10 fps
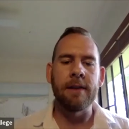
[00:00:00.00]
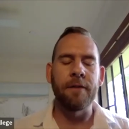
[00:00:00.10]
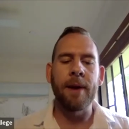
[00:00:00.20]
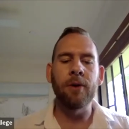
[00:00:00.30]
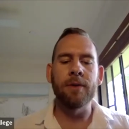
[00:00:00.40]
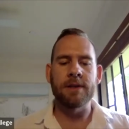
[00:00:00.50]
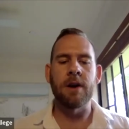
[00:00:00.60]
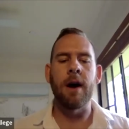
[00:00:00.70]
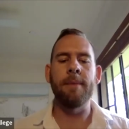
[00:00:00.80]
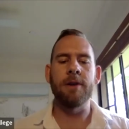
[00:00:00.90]
spent all this
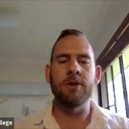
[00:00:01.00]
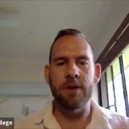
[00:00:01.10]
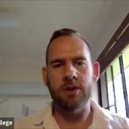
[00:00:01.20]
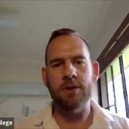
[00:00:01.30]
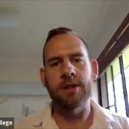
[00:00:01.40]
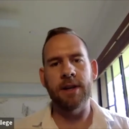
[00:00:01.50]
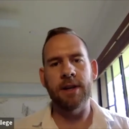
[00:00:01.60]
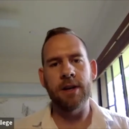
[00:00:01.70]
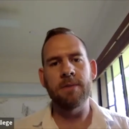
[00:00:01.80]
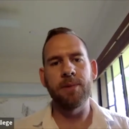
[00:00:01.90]
time in traditional
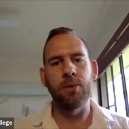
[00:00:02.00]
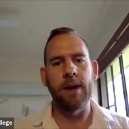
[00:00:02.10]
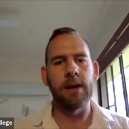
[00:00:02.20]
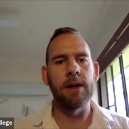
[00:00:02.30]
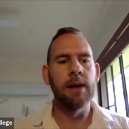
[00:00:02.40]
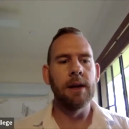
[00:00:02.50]
education building